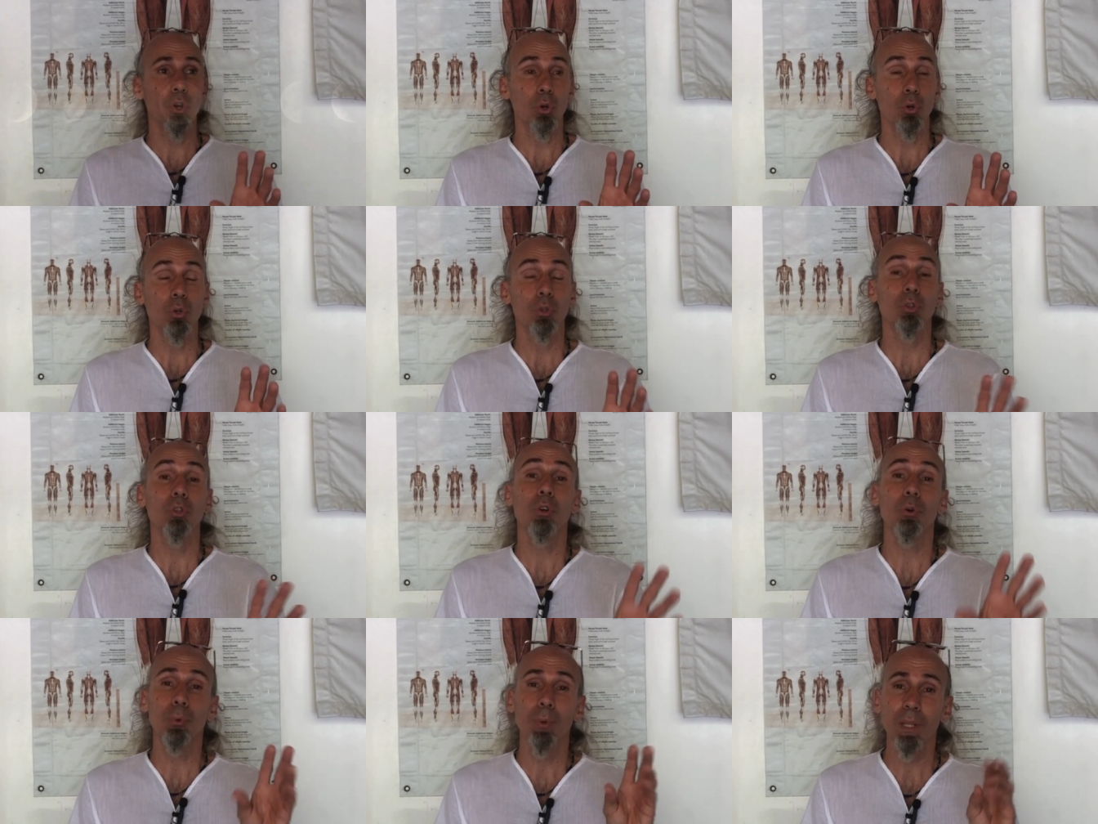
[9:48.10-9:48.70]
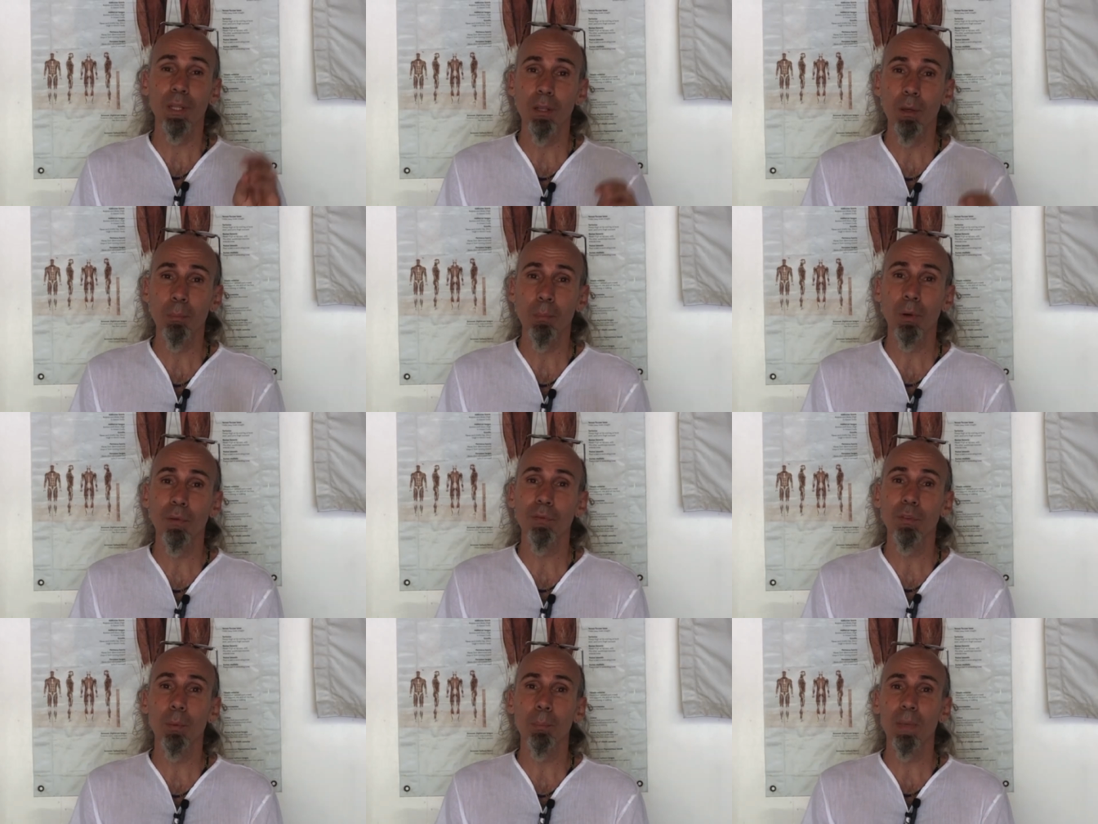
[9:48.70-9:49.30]
So the
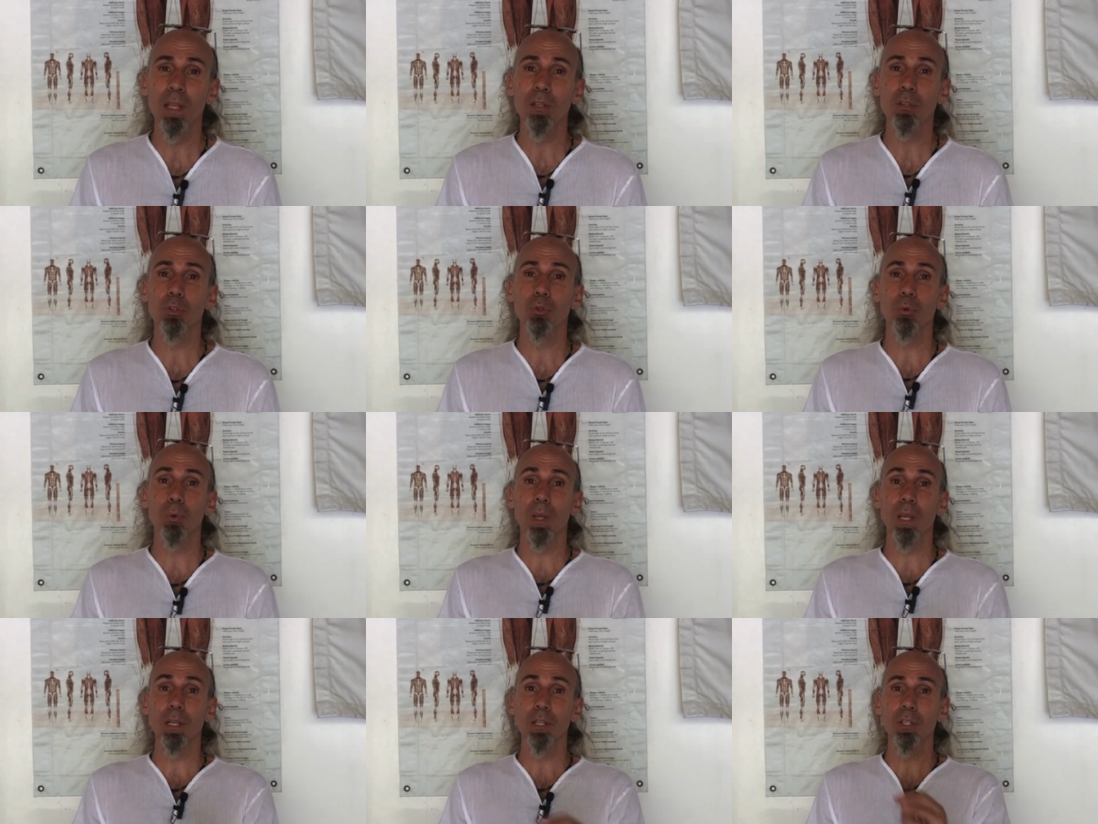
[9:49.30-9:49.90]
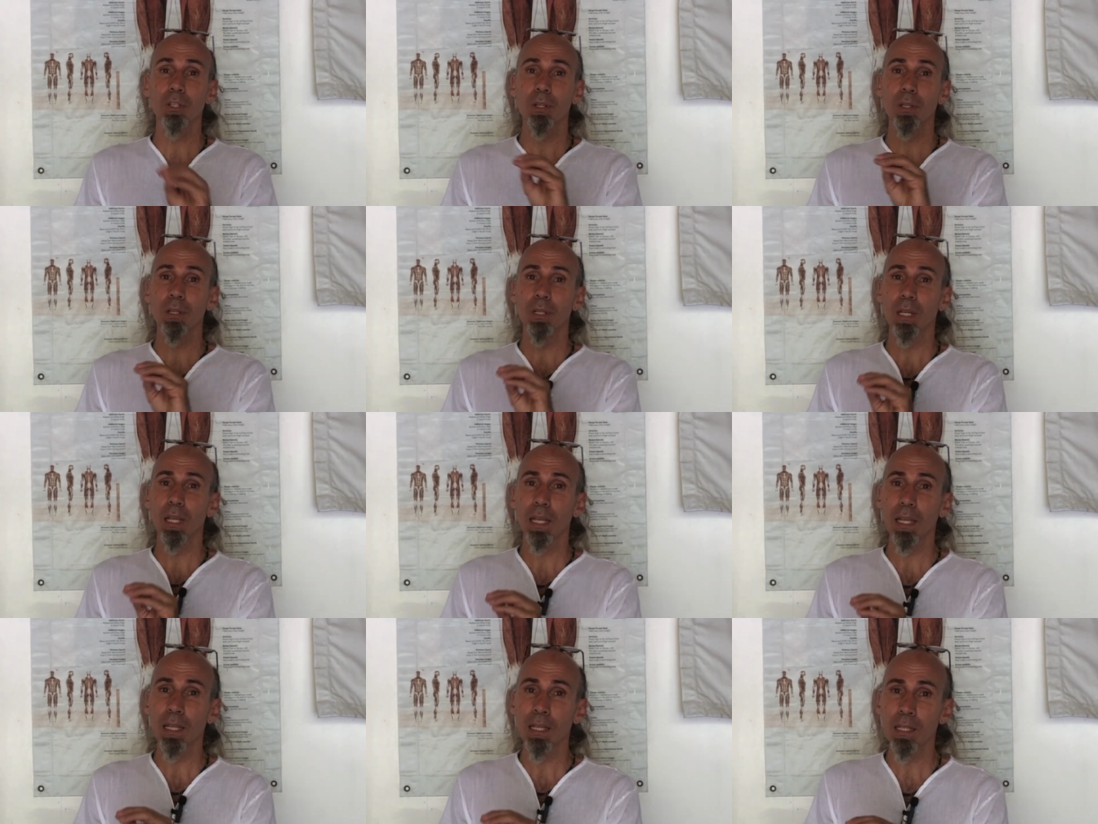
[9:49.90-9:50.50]
rhythm of the
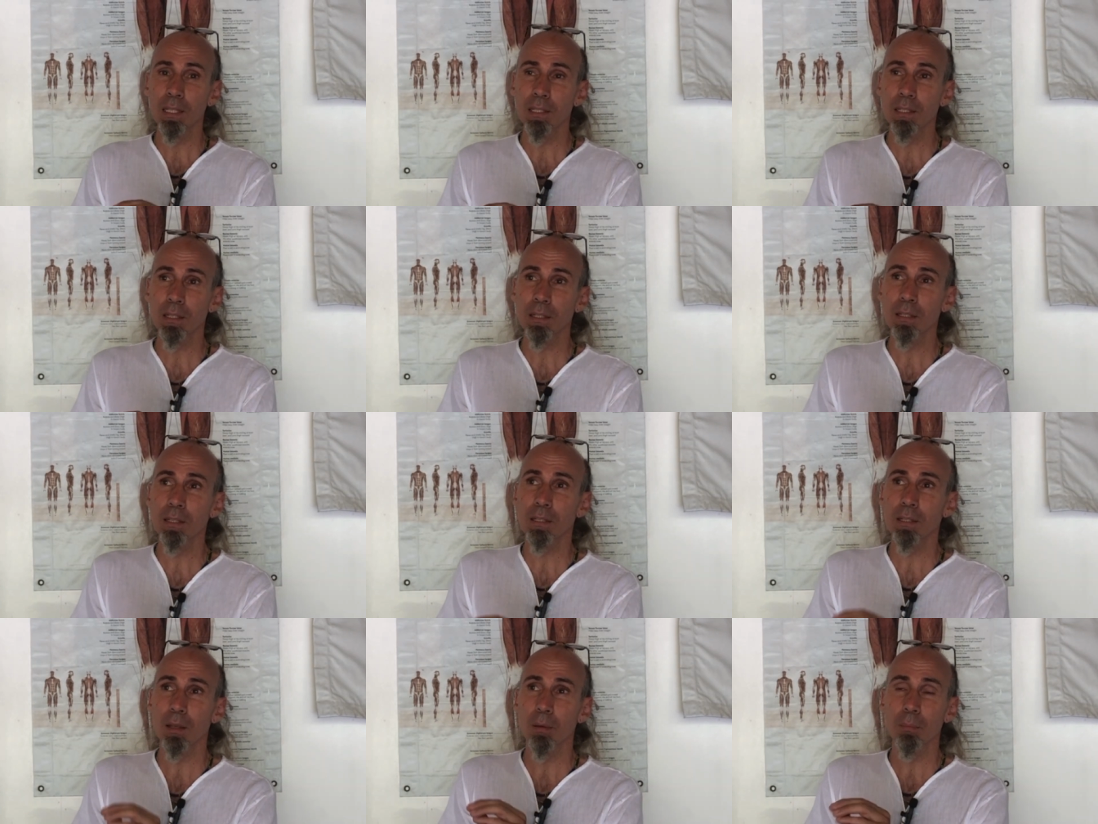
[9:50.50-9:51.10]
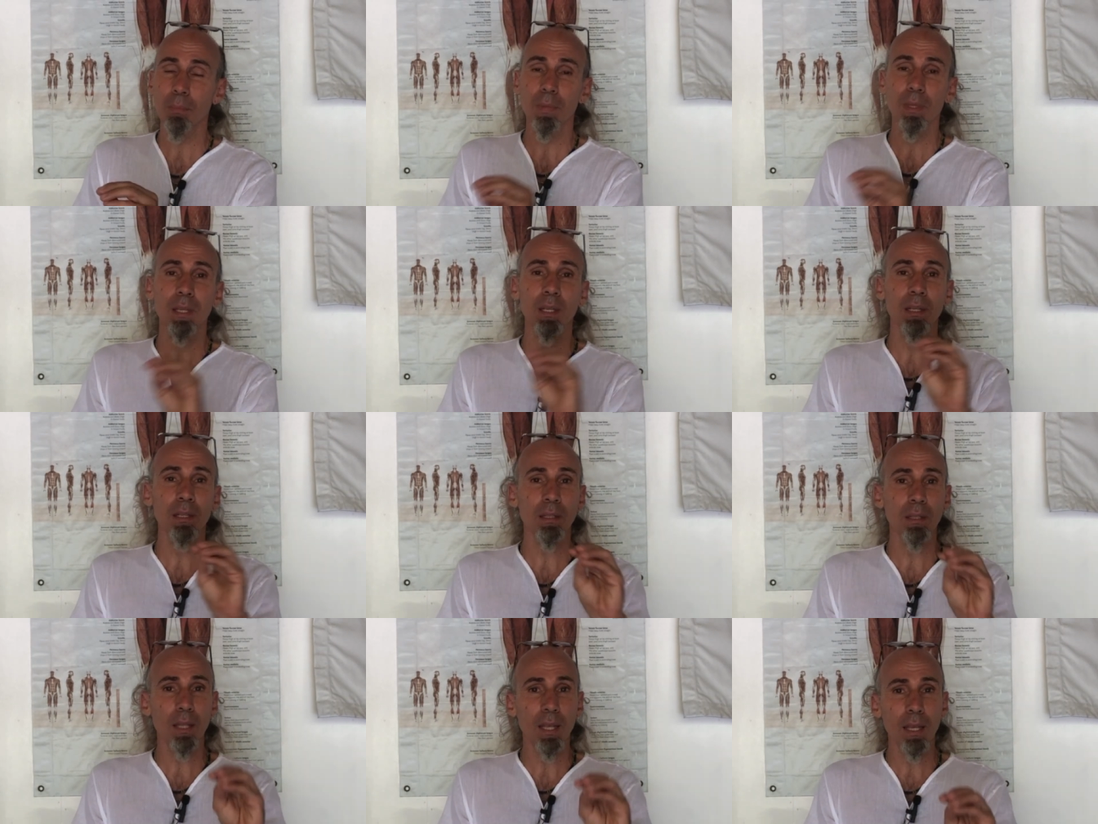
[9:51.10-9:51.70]
menstruation is uh,
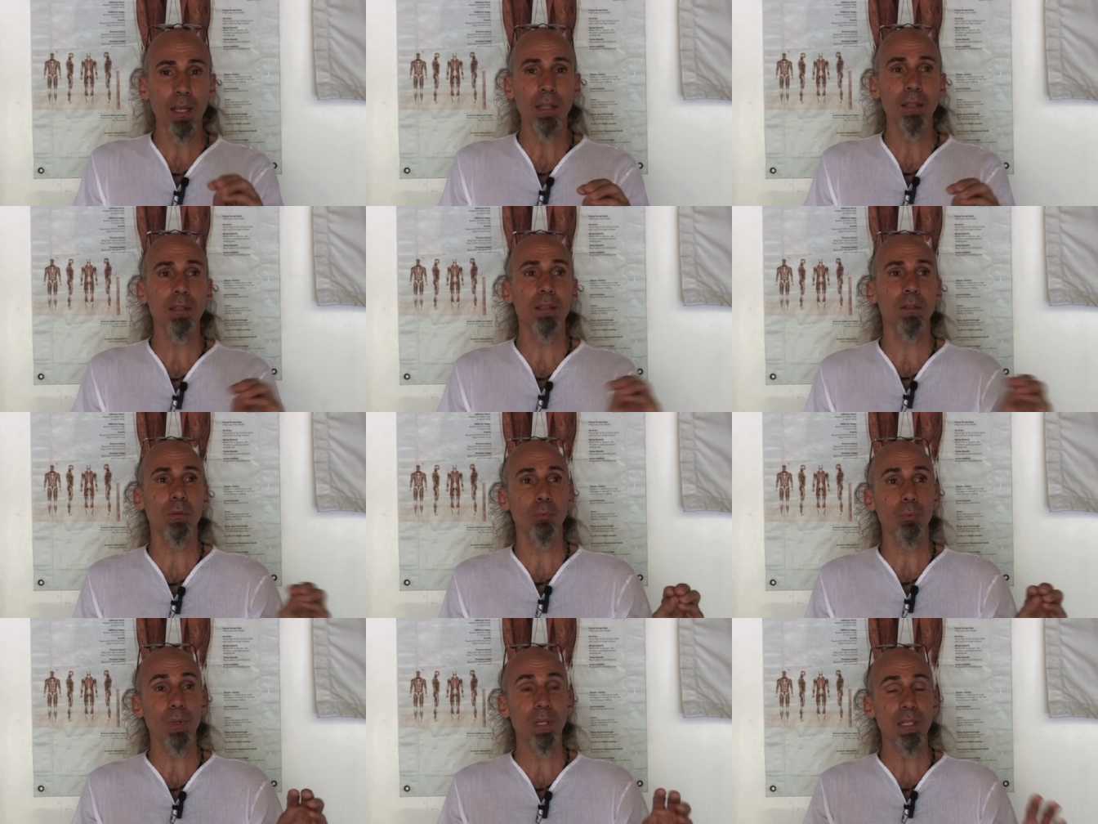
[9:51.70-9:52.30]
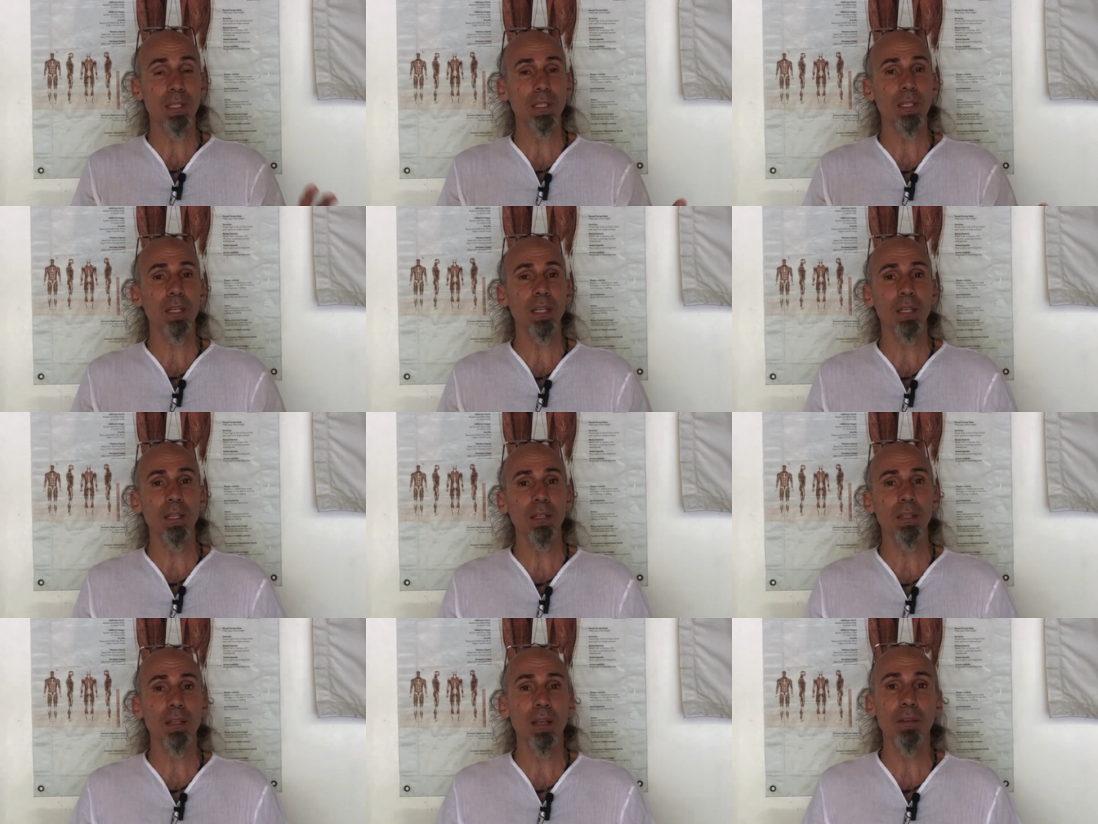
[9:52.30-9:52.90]
something that we
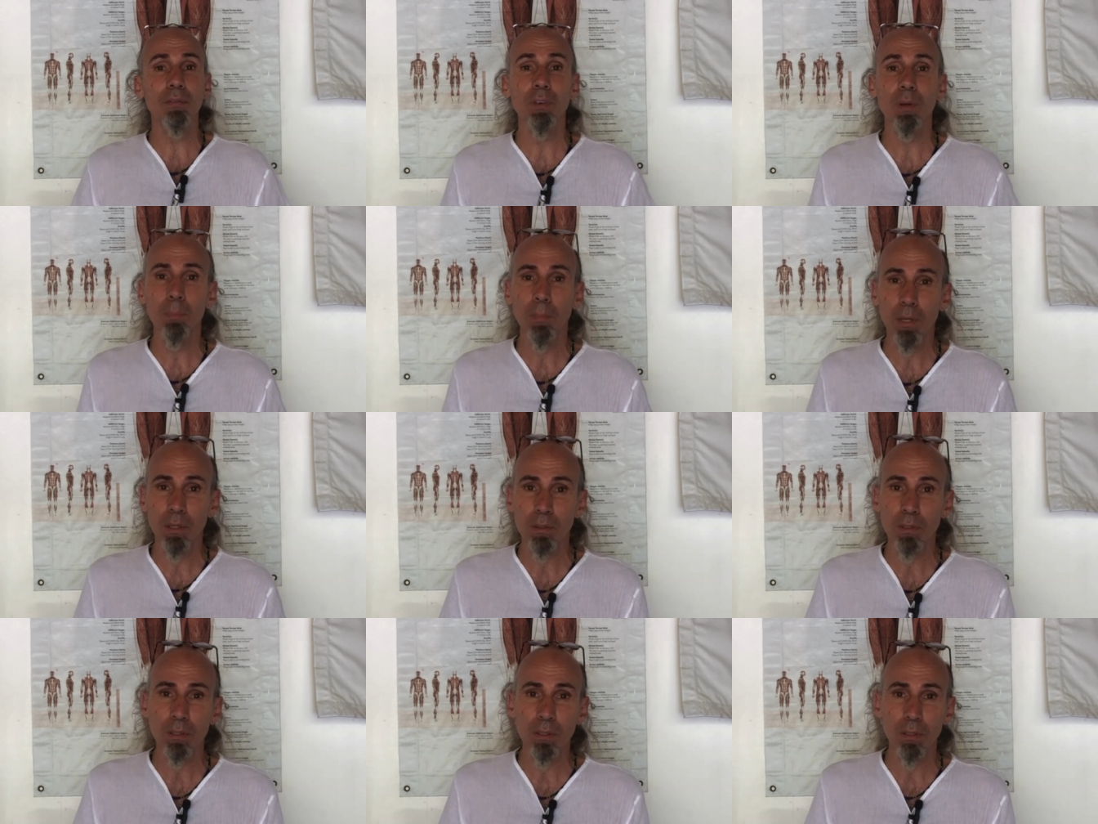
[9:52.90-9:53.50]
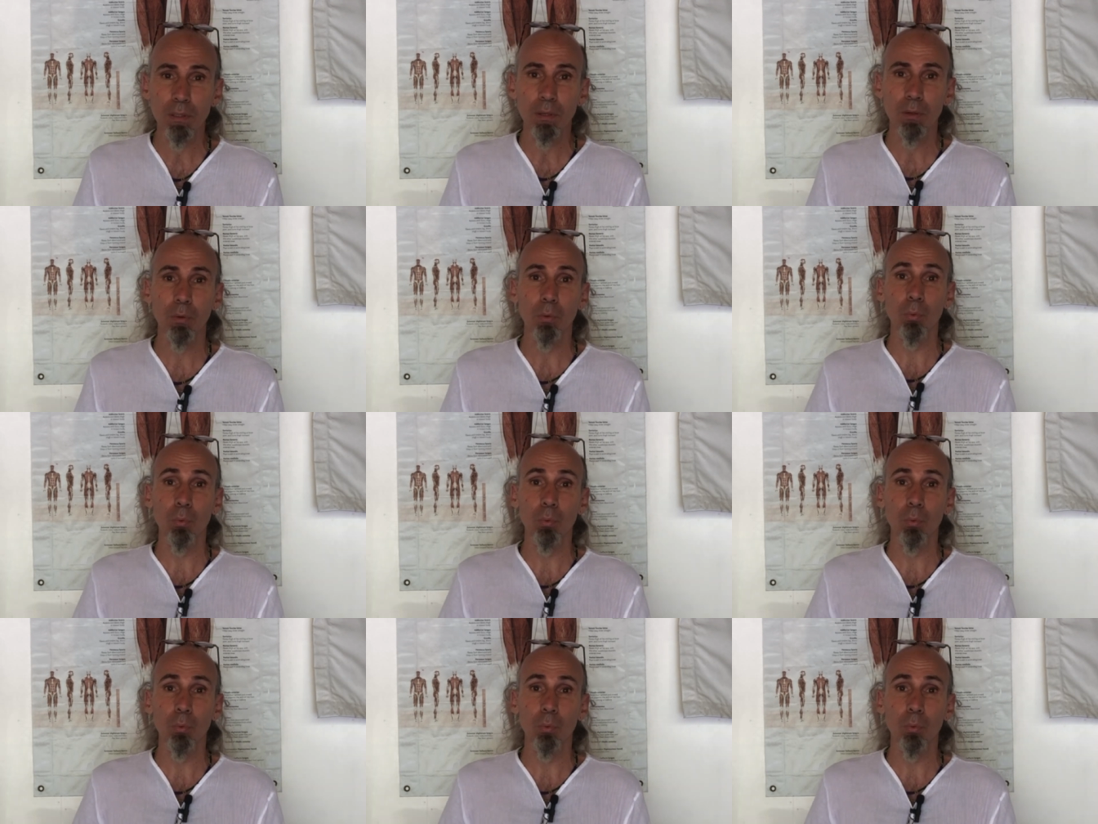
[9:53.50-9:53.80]
see it every month.